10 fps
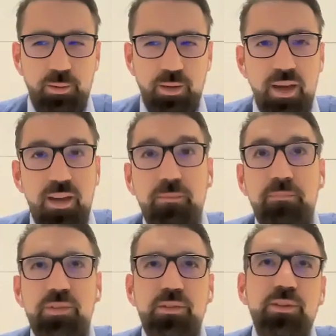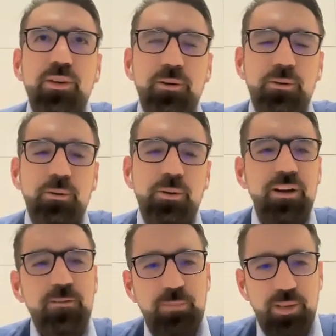Okay, so
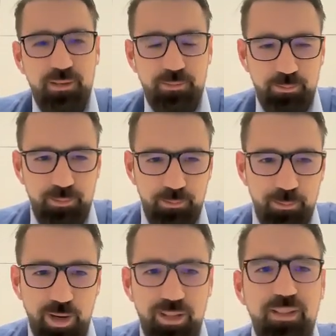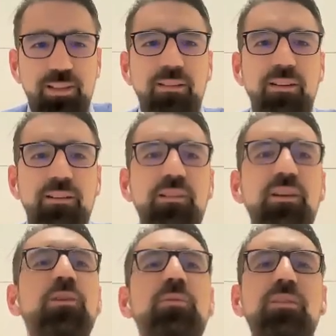I've been writing
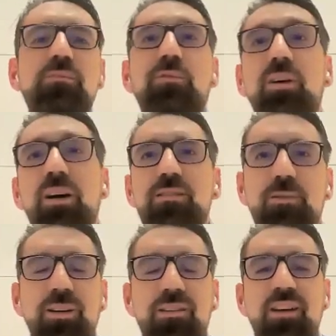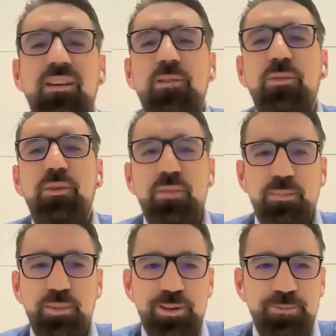code for as long as I can
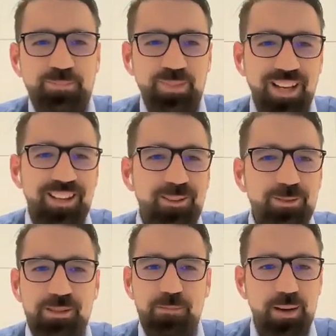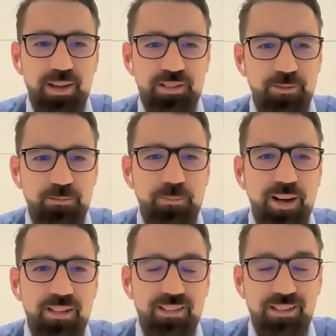remember. It was a passion of
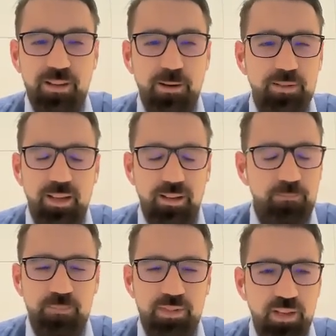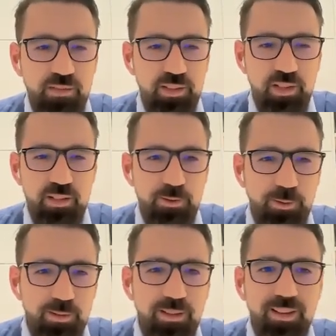mine since I was like 7 years
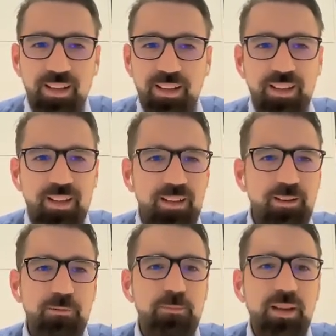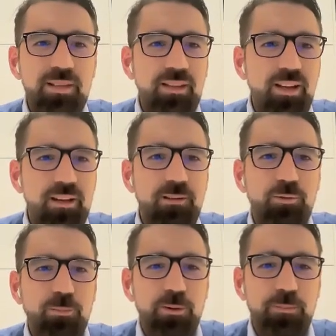old in QBasic and
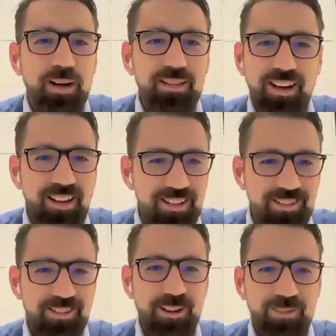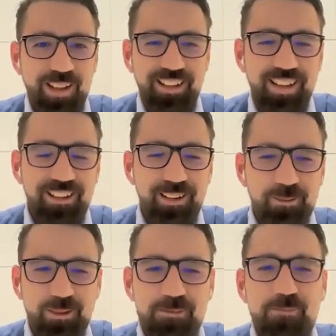Turbo Pascal and stuff like that.
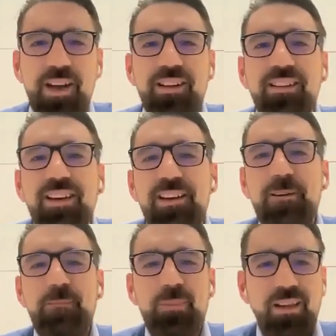That was back then.